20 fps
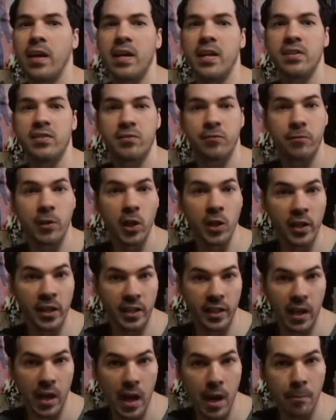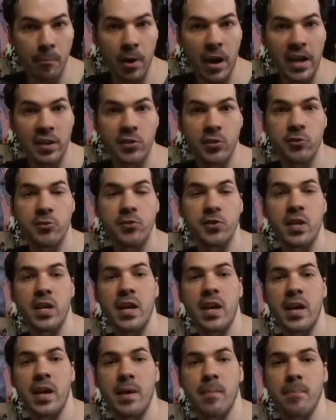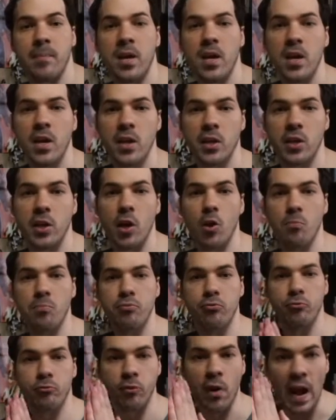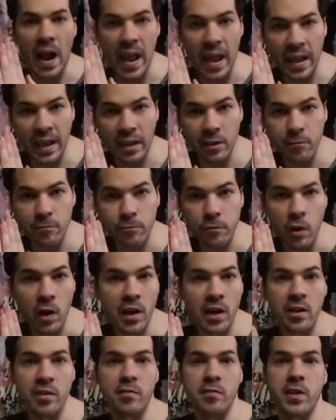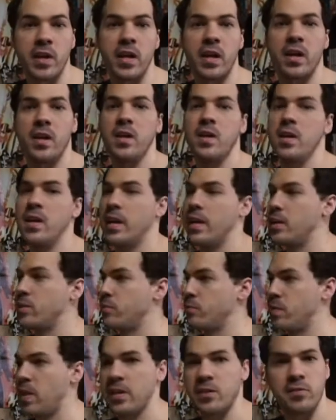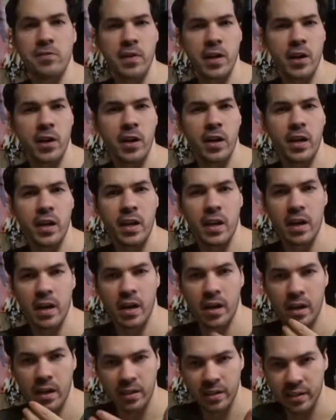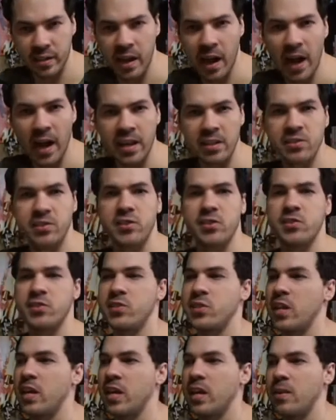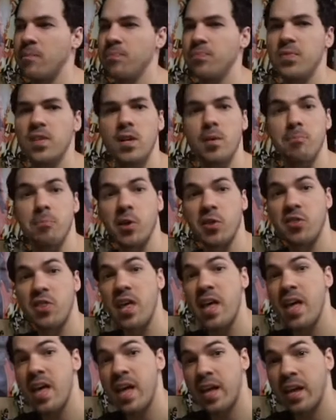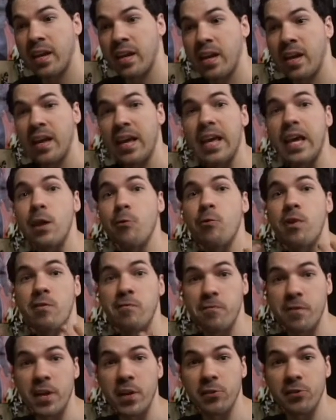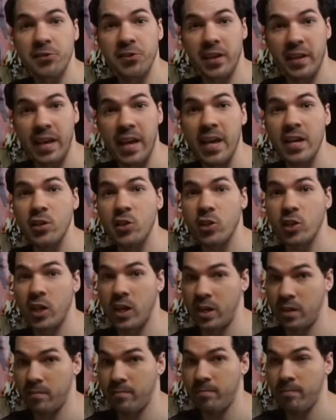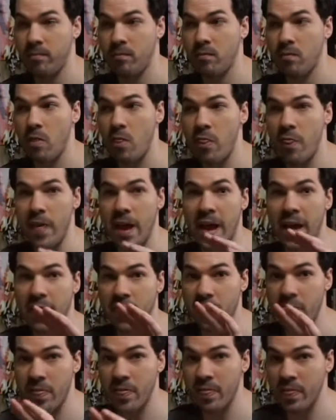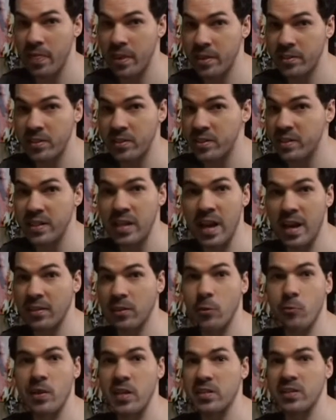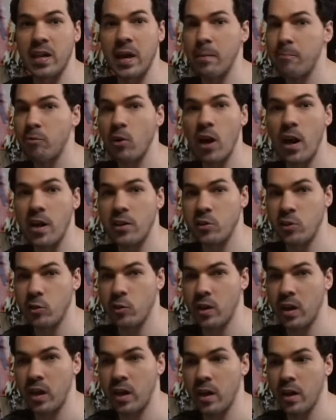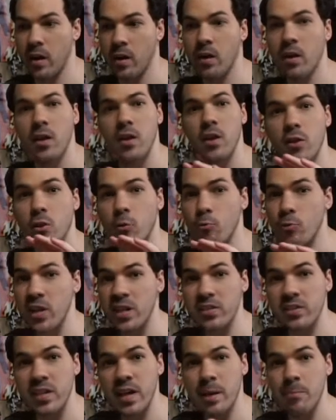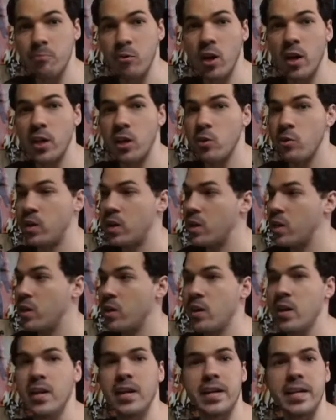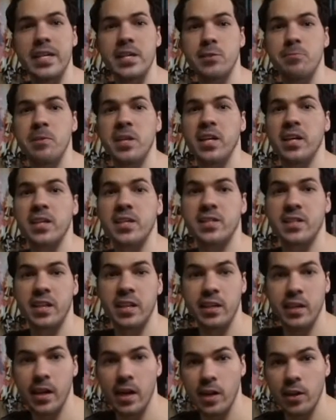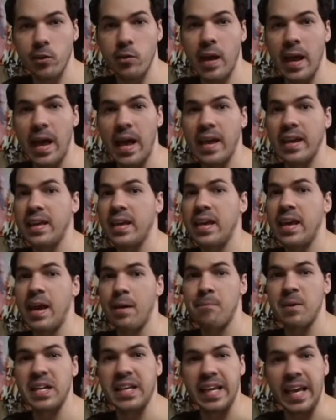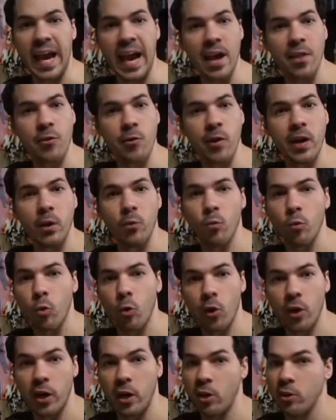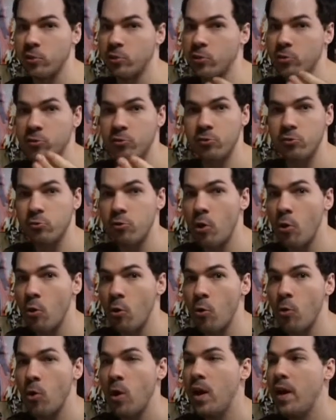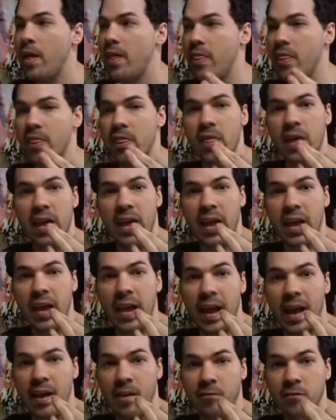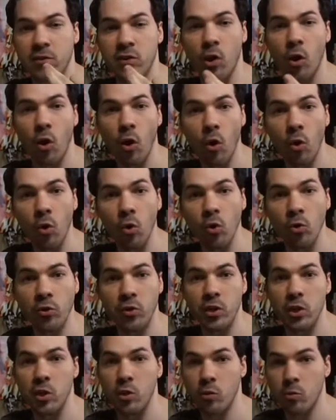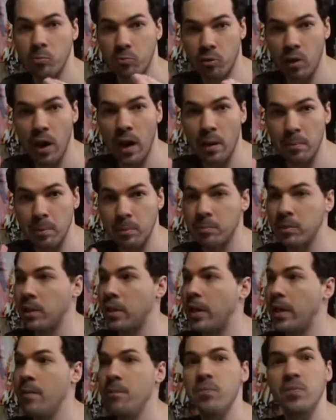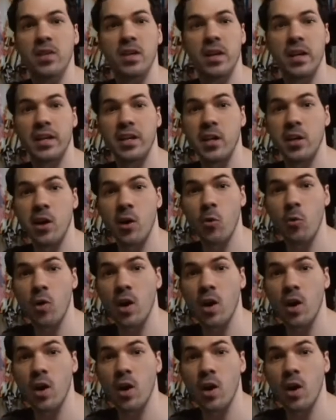his fallen comrades. You see him, you know, praying in front of it. It's very nice to see. But then he reveals to Kenshin that this is not the reason I brought you here. The reason I brought you here is because Kinkaku Heki have been gathering warriors, or so they have told you, probably. And you know